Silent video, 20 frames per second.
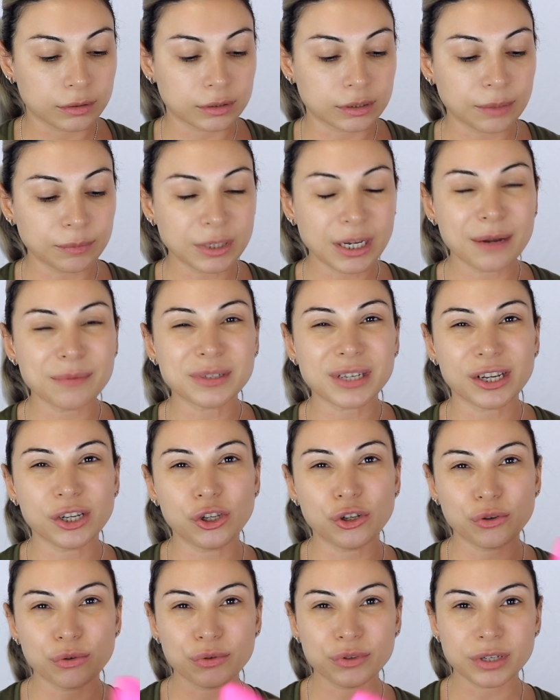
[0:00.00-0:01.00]
Sometimes I
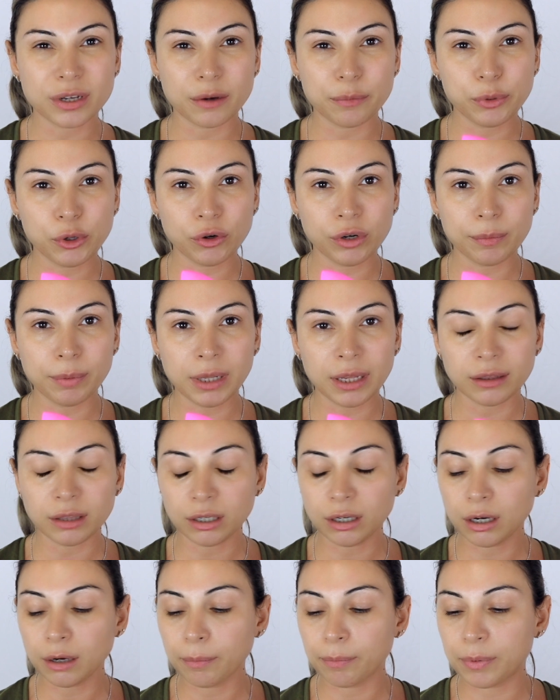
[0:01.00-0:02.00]
use a beauty
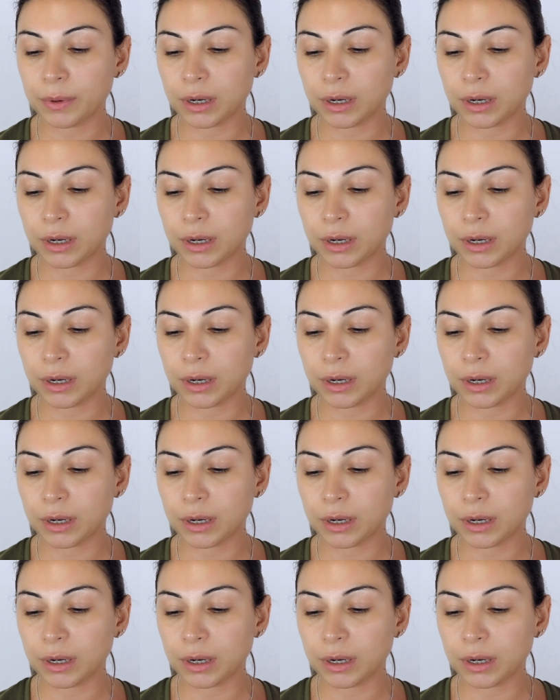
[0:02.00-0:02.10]
blender,